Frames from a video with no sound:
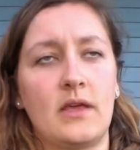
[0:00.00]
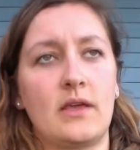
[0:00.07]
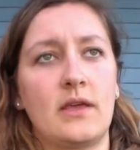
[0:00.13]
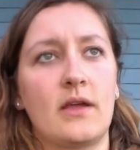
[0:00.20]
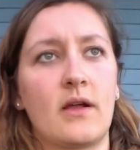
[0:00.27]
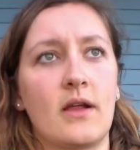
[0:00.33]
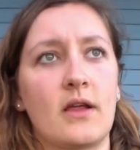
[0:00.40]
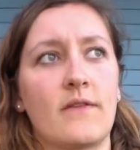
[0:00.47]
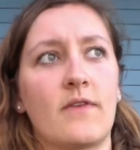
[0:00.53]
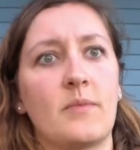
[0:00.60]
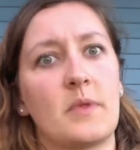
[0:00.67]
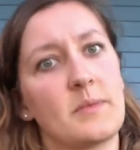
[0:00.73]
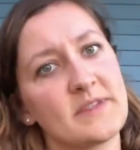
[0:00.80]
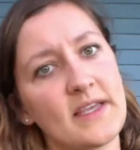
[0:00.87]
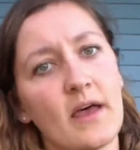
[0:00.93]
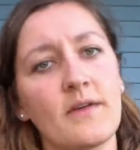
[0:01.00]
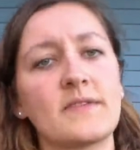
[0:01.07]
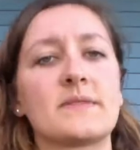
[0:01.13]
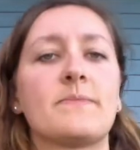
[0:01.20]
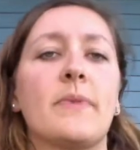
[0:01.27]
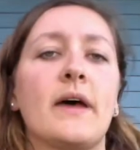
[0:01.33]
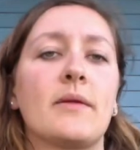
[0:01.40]
hearing from themselves,
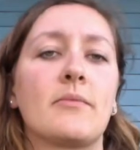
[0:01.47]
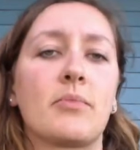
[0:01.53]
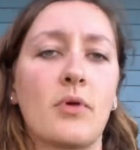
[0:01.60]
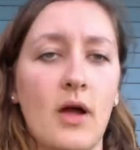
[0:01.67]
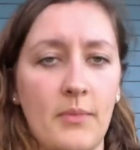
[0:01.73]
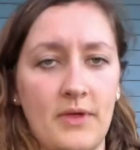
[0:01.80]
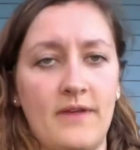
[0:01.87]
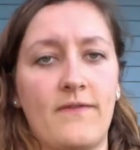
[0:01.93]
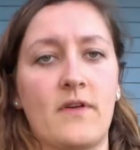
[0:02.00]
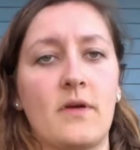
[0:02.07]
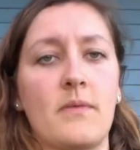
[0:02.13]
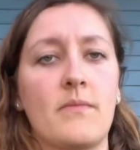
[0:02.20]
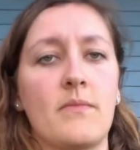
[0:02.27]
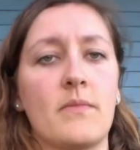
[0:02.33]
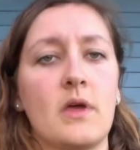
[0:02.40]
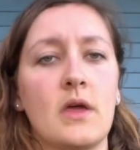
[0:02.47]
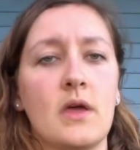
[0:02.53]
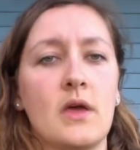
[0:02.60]
but probably from